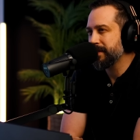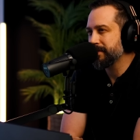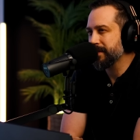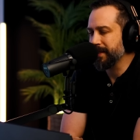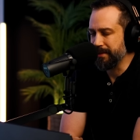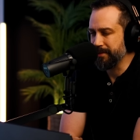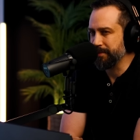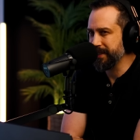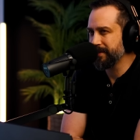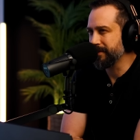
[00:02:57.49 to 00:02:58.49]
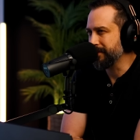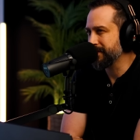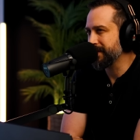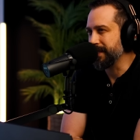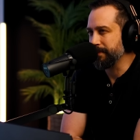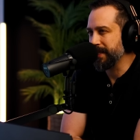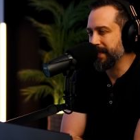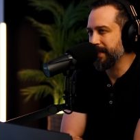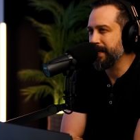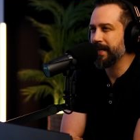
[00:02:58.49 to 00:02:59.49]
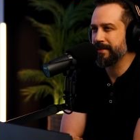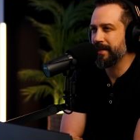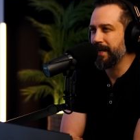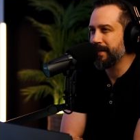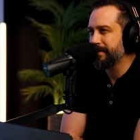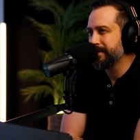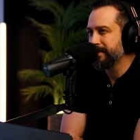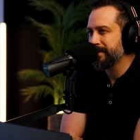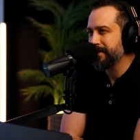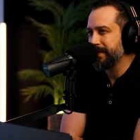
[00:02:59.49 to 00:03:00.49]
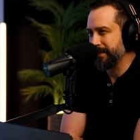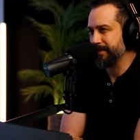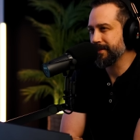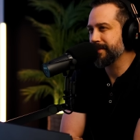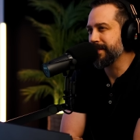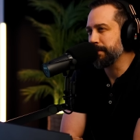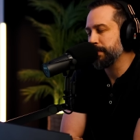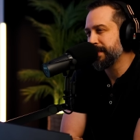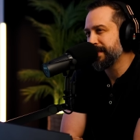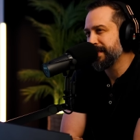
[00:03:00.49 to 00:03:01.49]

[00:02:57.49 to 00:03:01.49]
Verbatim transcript: He was like, that was weird. Couldn't sleep. And then the next night, he couldn't sleep.